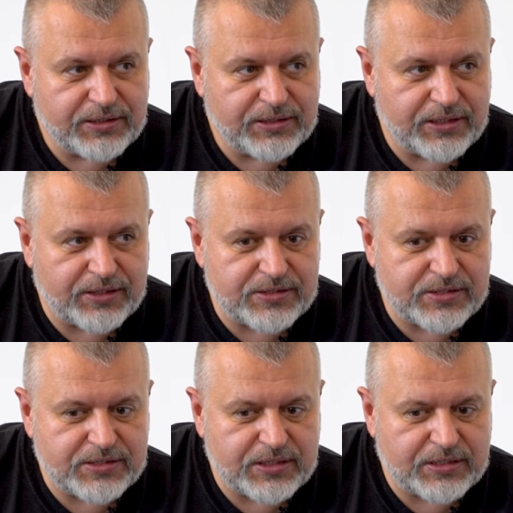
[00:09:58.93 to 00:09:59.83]
because
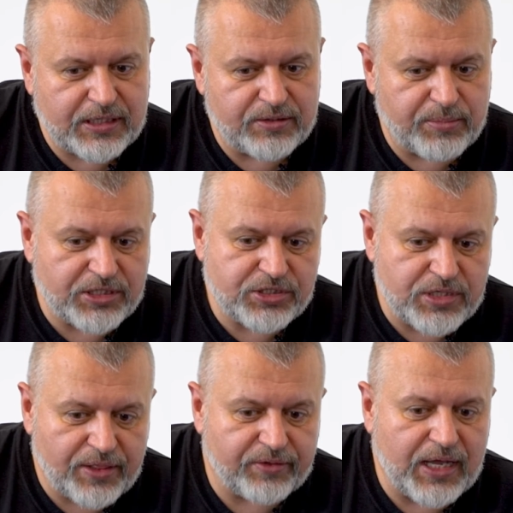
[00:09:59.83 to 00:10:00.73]
he said, can you
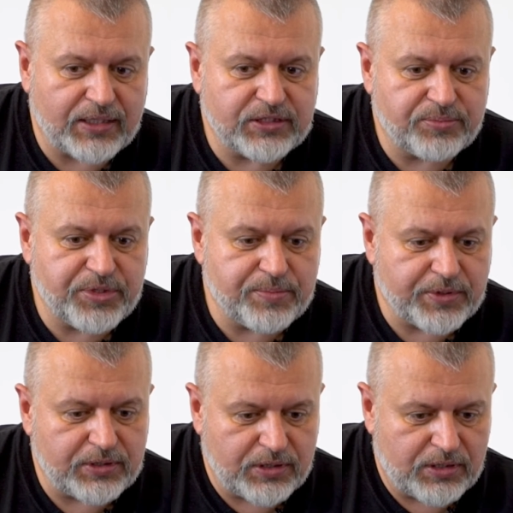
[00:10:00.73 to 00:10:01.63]
imagine 300
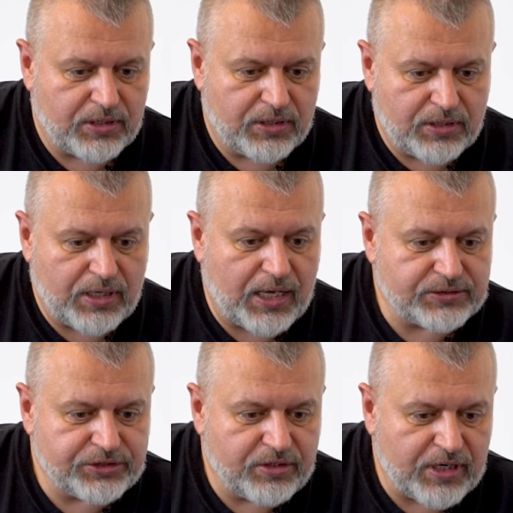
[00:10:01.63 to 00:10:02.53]
people
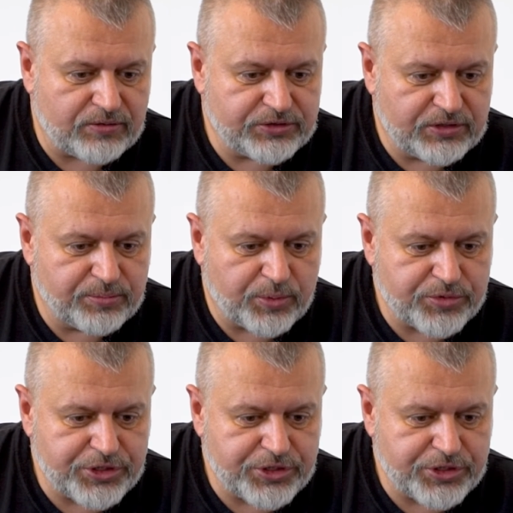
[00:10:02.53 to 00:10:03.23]
underground in the bomb